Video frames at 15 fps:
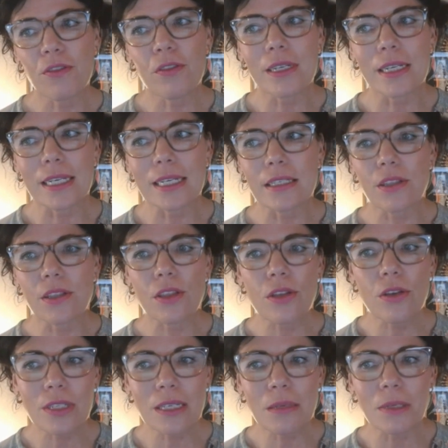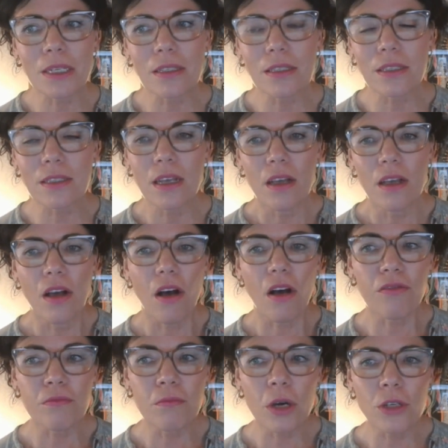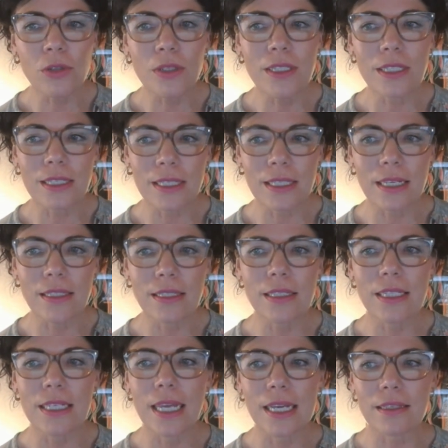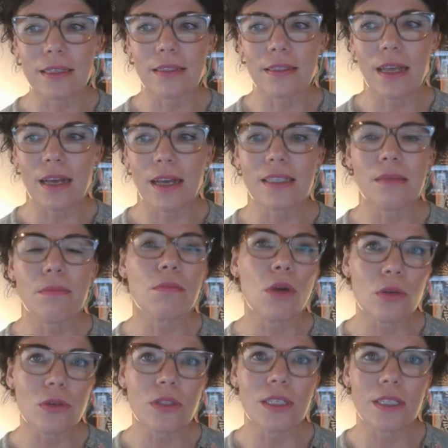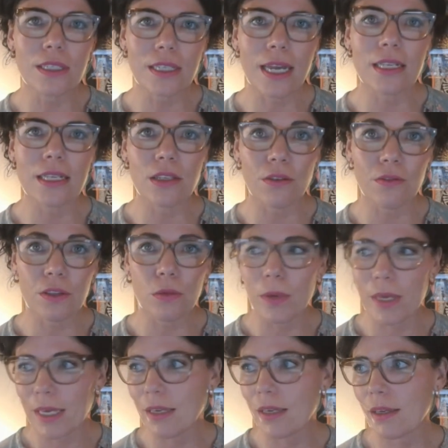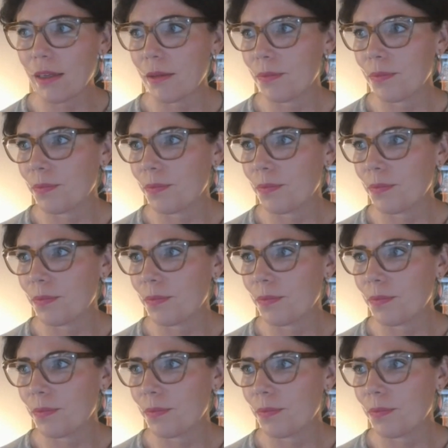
aim for at least 30 minutes of moderate intensity exercise most days of the week.